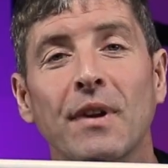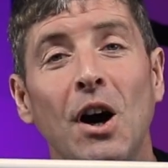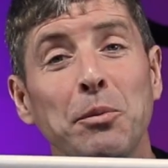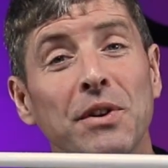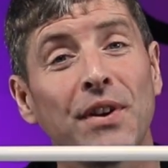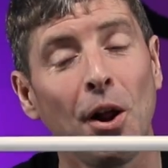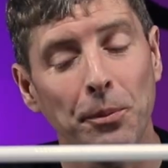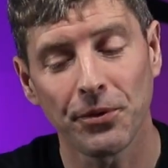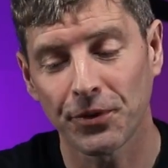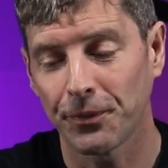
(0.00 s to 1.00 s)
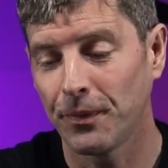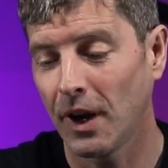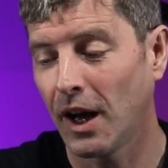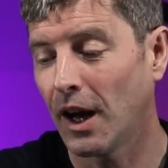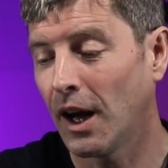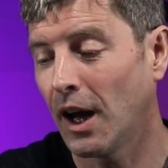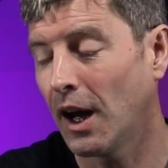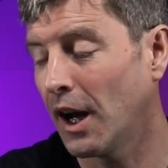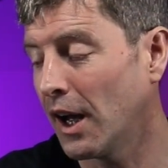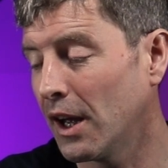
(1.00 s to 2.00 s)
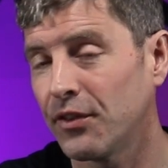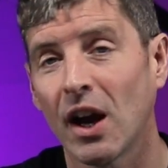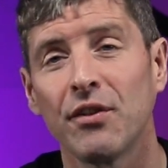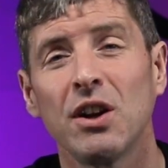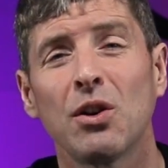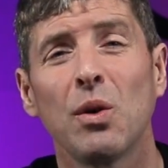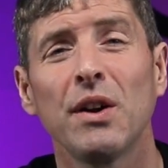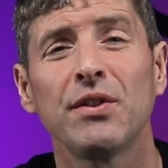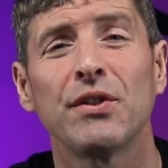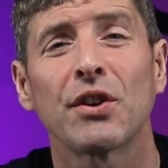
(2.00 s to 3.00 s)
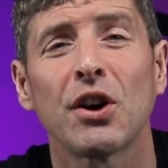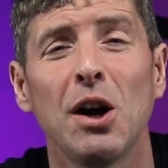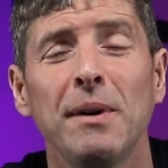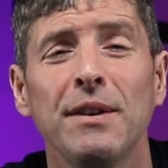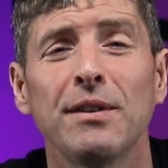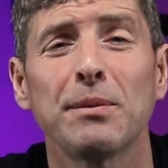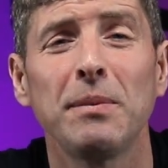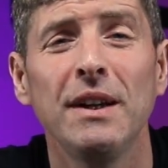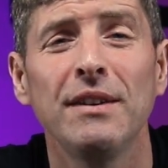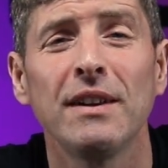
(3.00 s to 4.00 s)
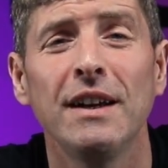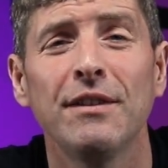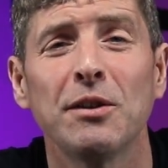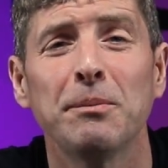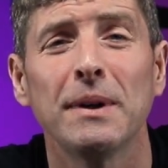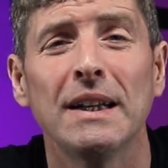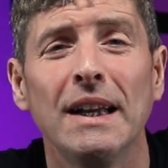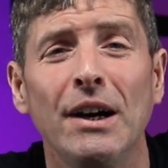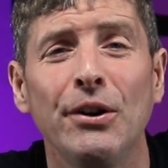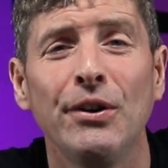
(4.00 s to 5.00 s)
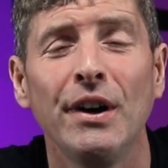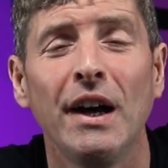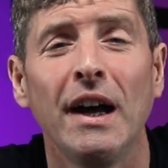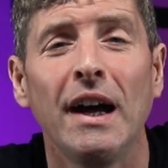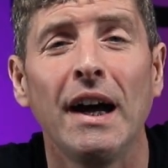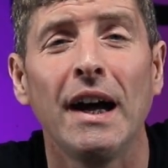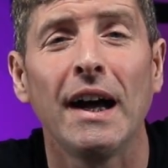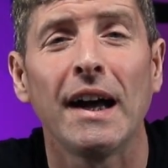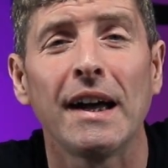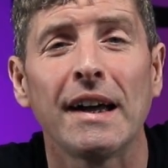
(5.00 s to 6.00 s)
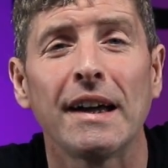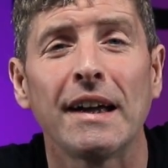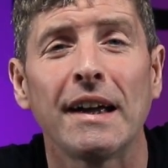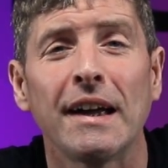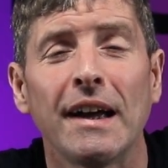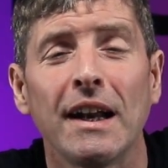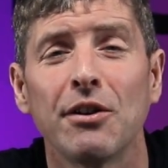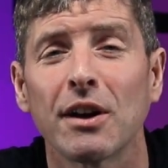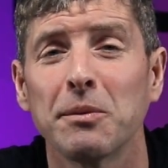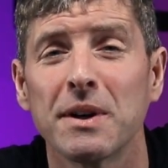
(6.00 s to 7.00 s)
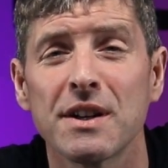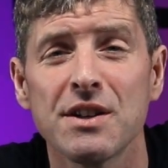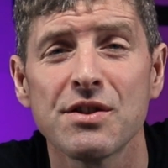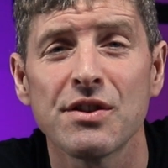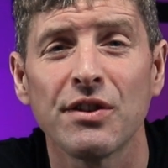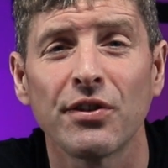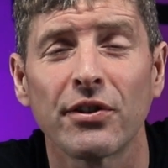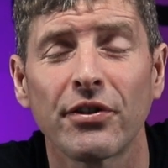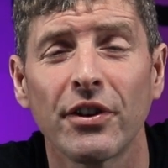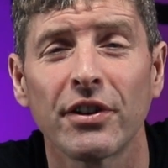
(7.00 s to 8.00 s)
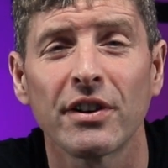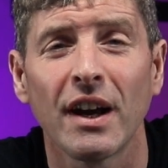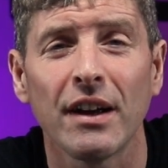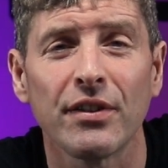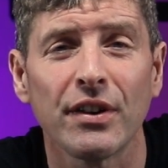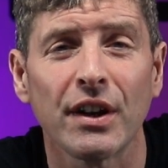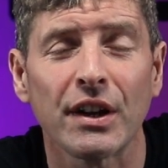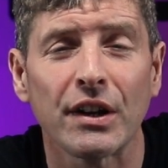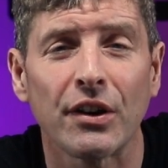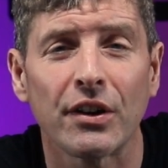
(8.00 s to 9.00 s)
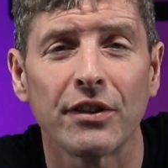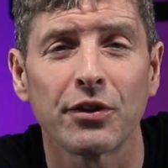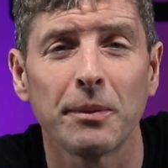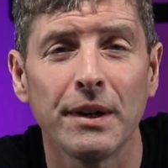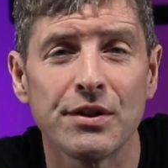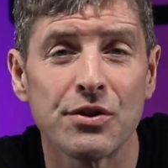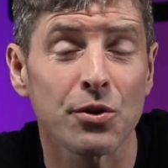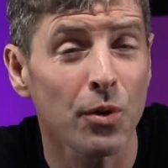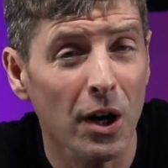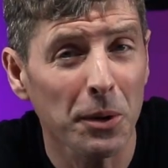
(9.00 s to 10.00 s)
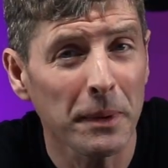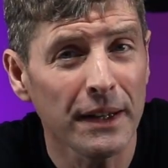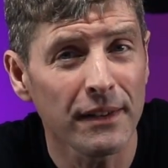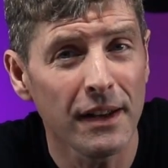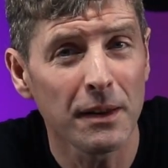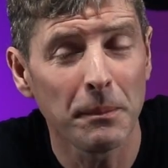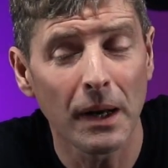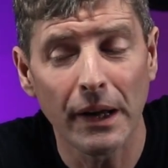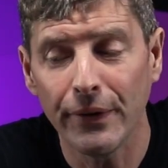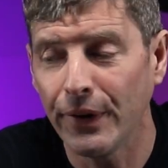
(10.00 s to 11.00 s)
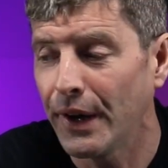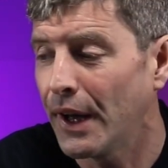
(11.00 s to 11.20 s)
I hope this helps. If you have any questions or comments, please leave them below. Any recommendations for further testing or information you require, please leave them below.